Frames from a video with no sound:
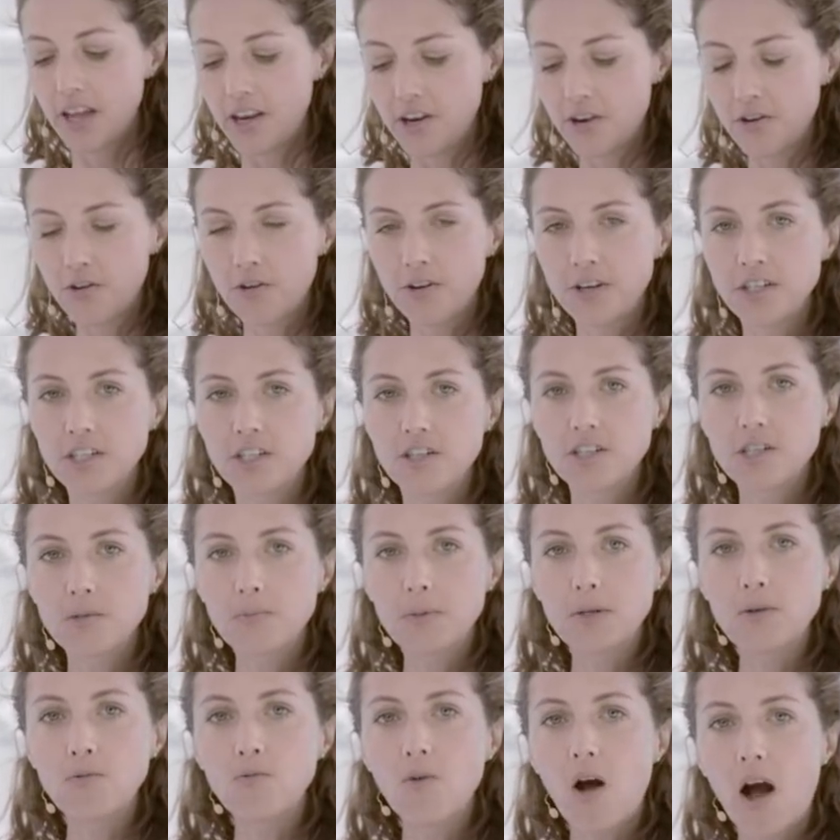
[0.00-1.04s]
And you're going to
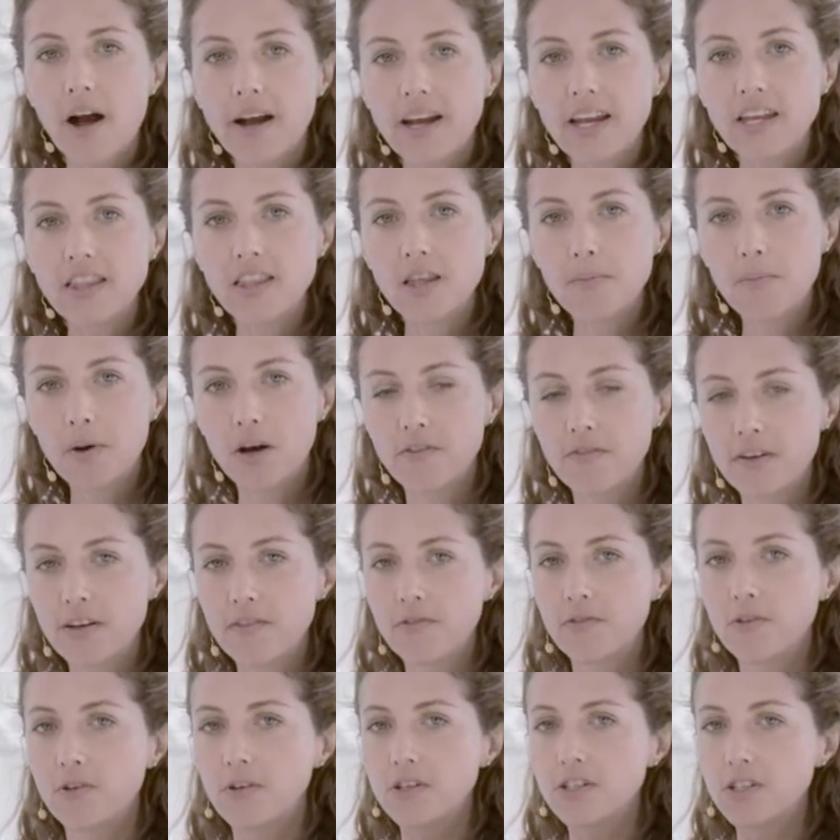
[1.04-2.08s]
just be rocking the
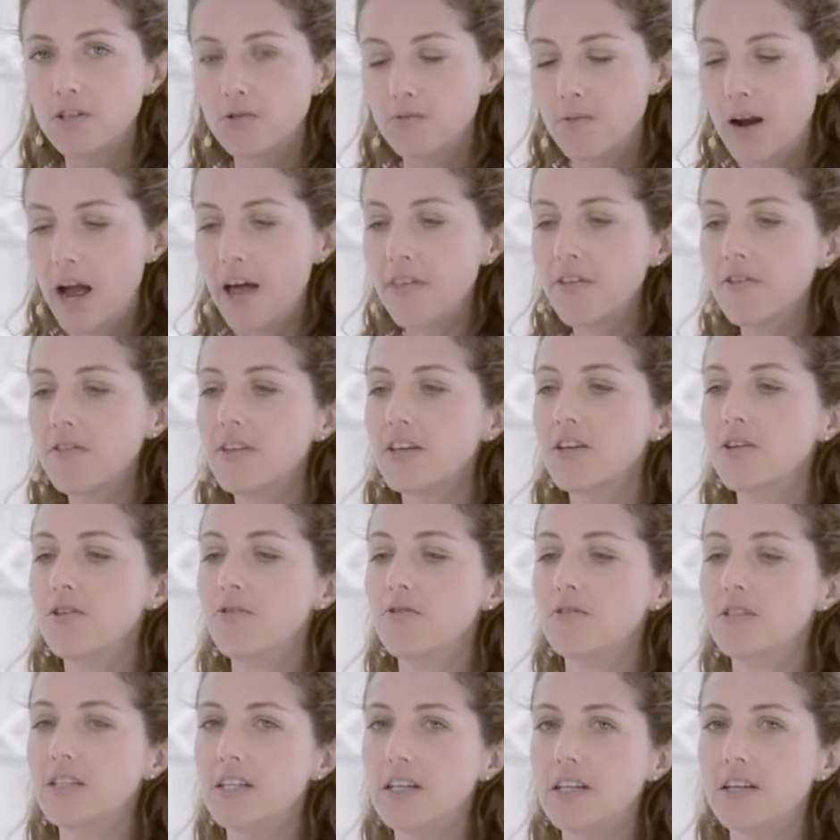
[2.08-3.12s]
pelvic floor. So rather than
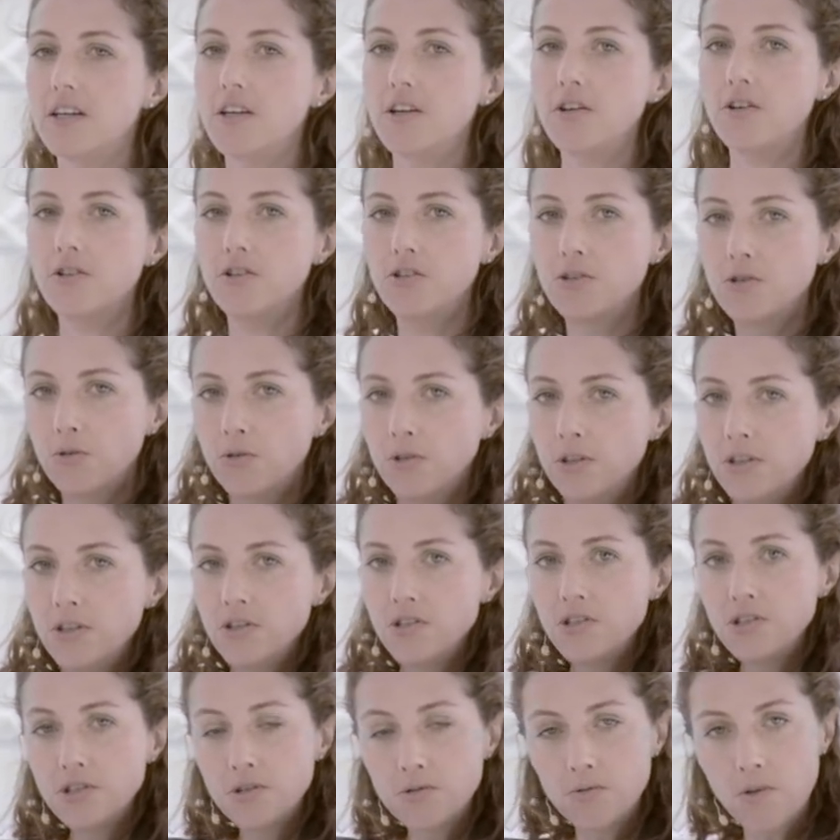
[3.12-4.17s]
using your
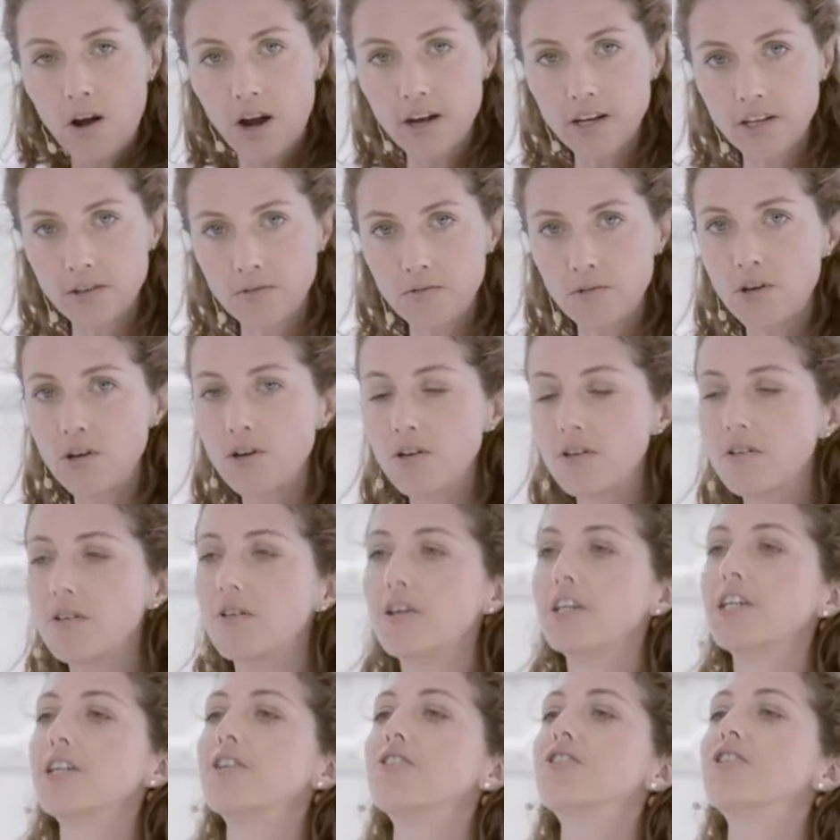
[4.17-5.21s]
shoulders to rock and roll
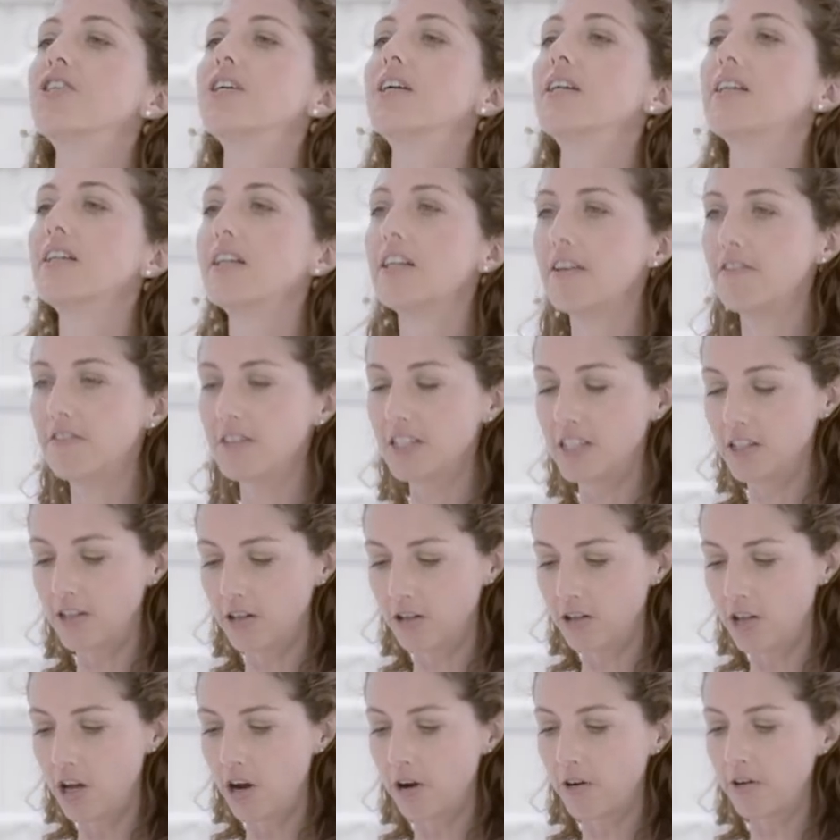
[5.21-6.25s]
or your chin lifting
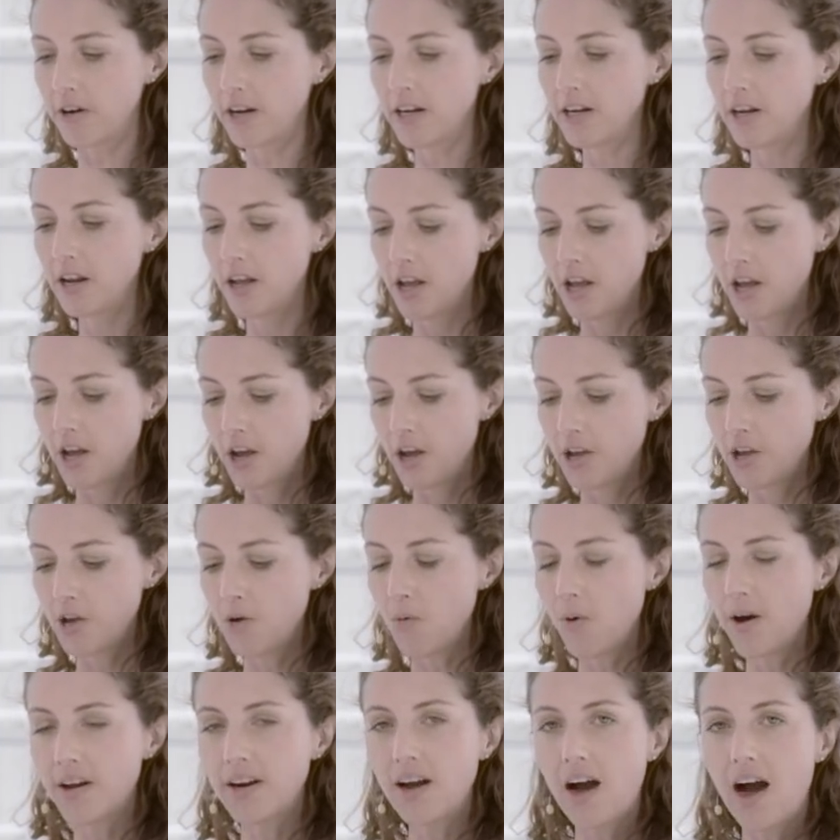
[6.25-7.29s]
or lowering,
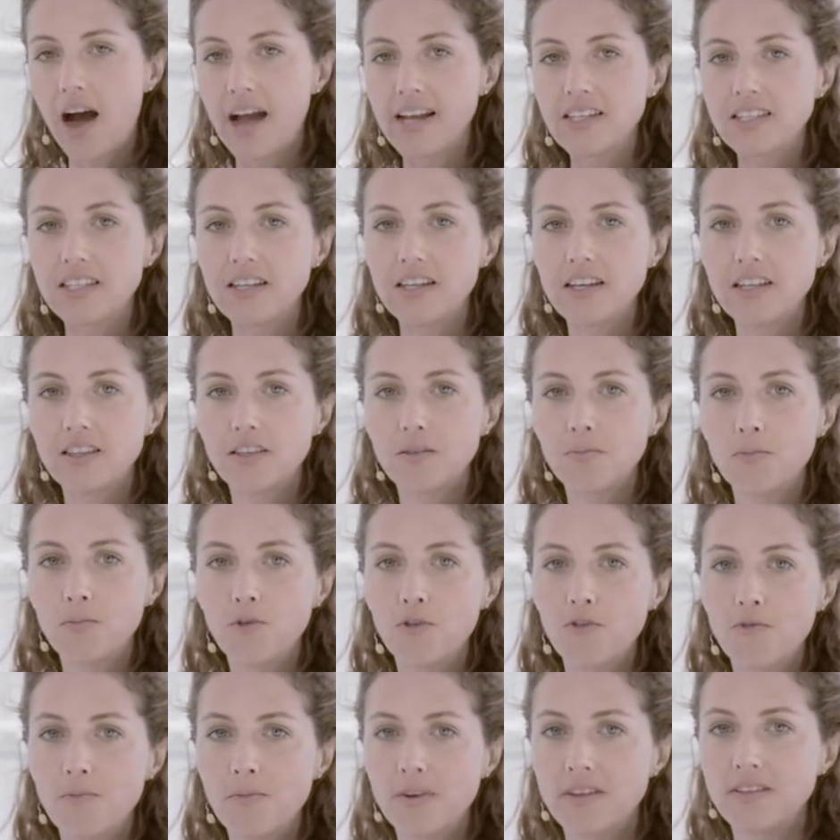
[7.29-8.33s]
you want to isolate the
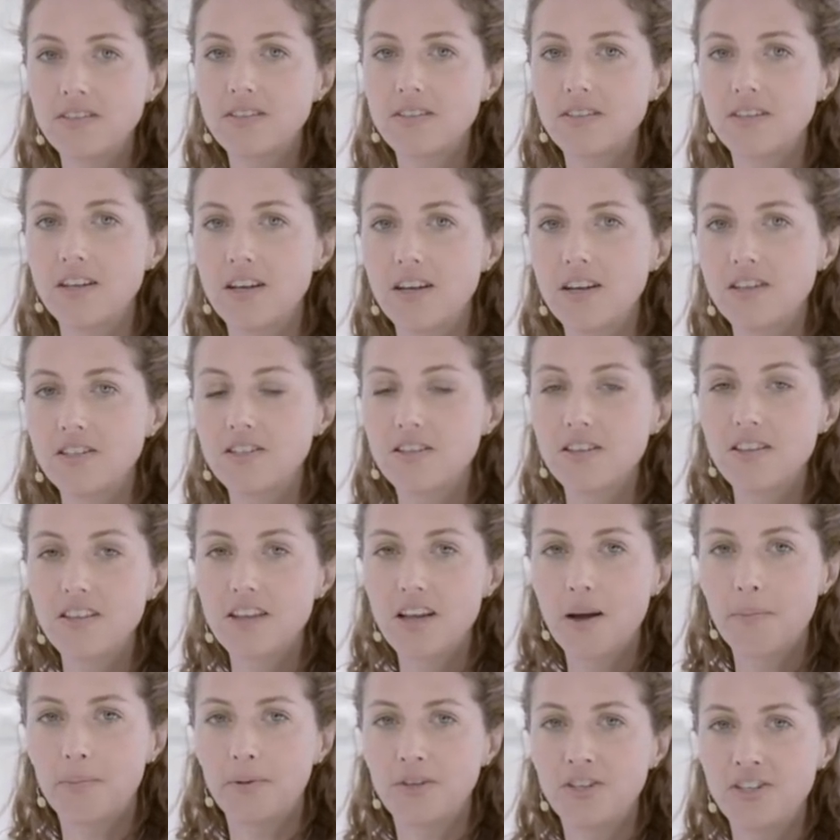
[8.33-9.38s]
movements to
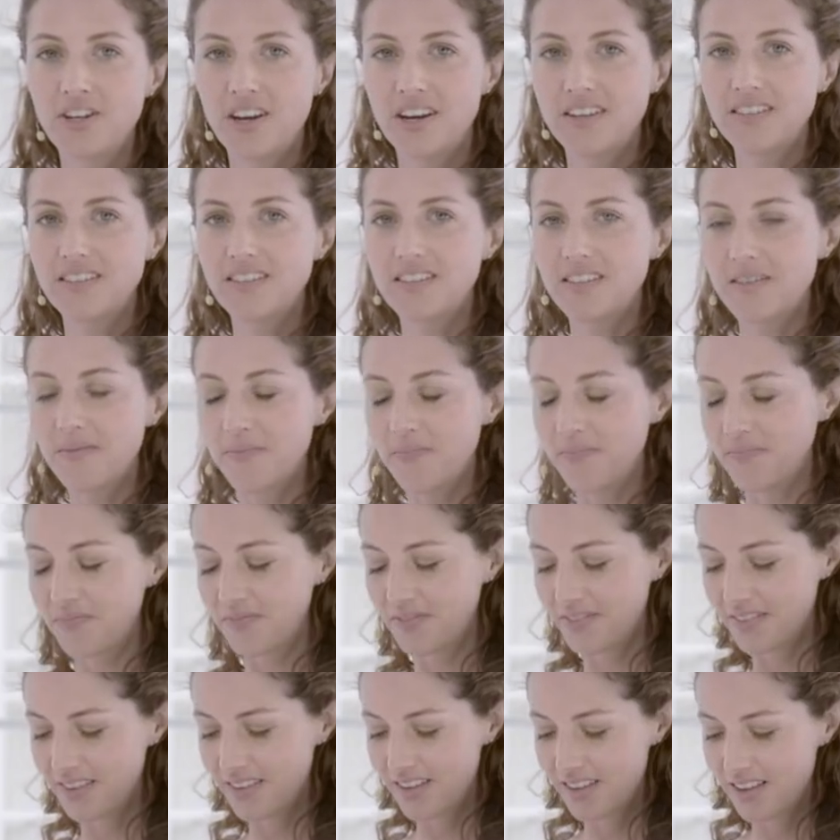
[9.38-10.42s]
the upper chest.
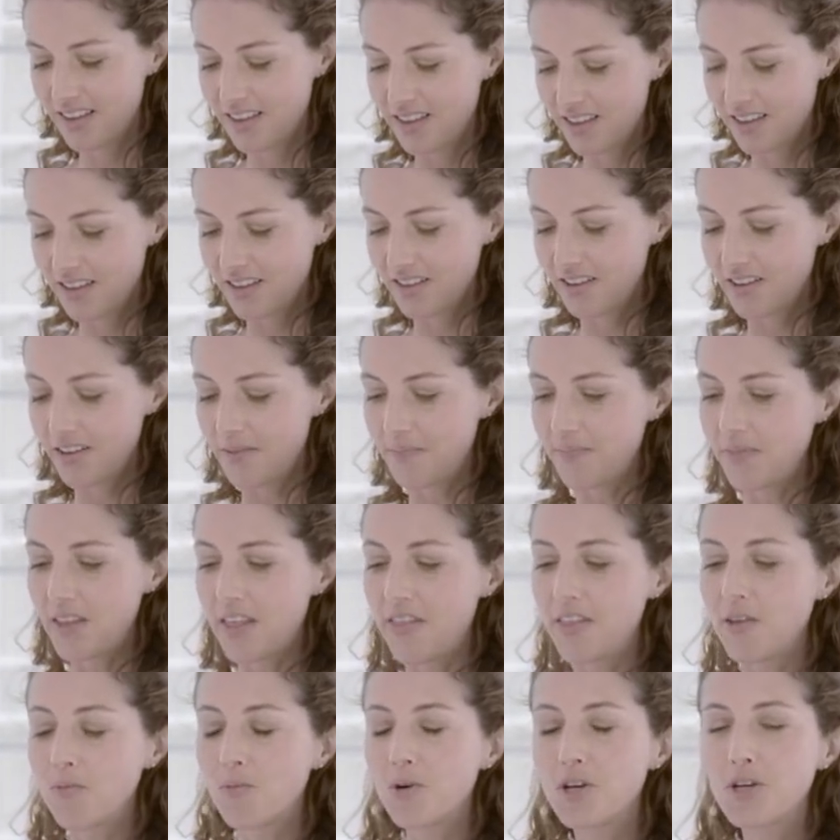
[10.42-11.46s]
Good.
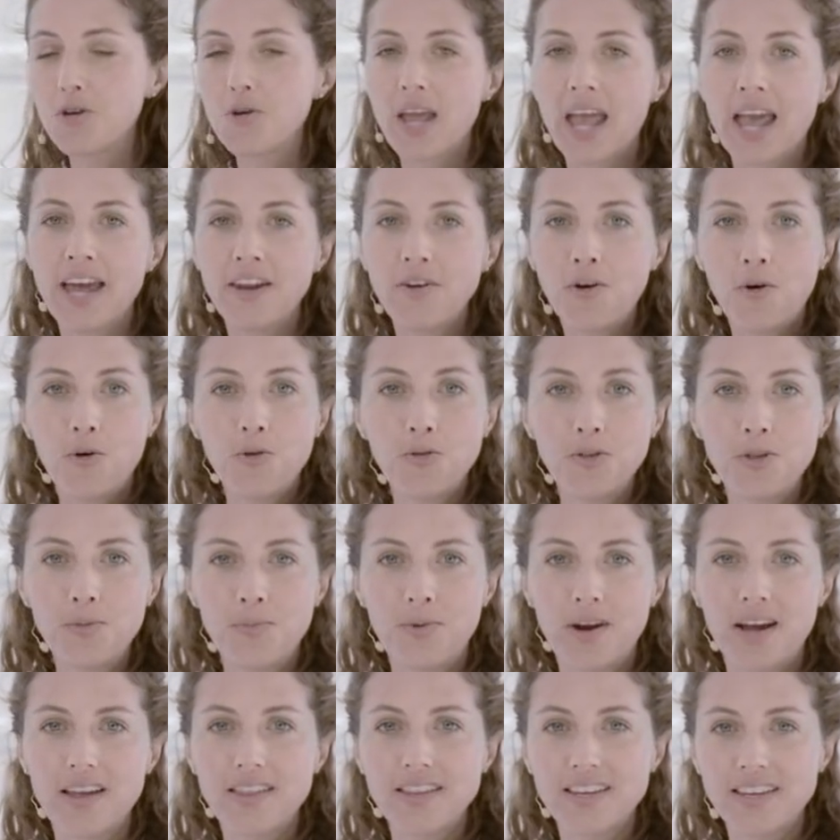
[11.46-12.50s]
And then when you can't hold the
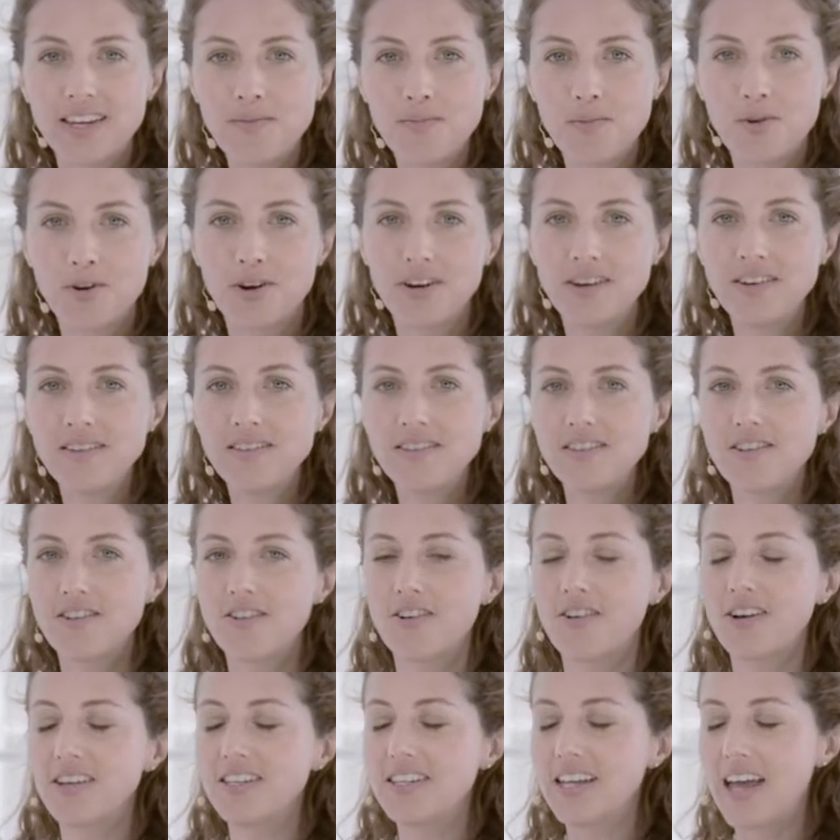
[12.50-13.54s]
breath anymore, you're
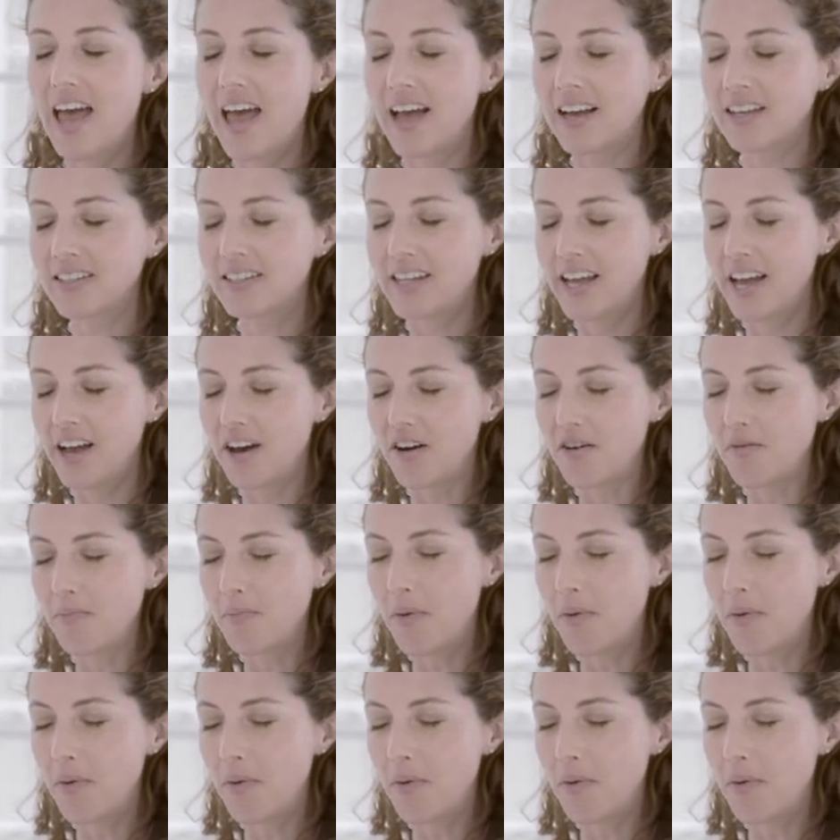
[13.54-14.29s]
going to exhale,